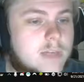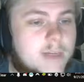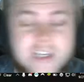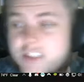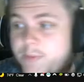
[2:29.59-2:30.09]

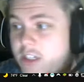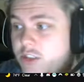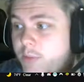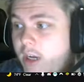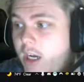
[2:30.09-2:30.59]
not
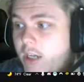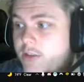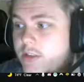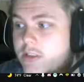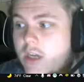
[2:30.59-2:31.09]
sponsored by hot
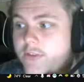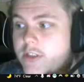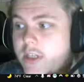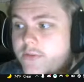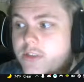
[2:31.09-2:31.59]
utils,
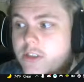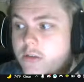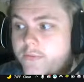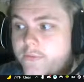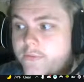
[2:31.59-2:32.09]
obviously. I have
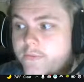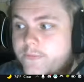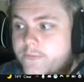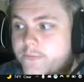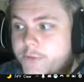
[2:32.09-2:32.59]
0
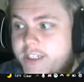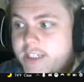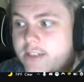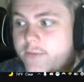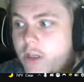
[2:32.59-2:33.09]

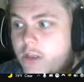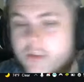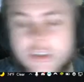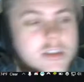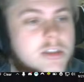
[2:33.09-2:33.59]
freaking
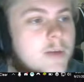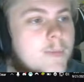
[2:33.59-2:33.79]
followers.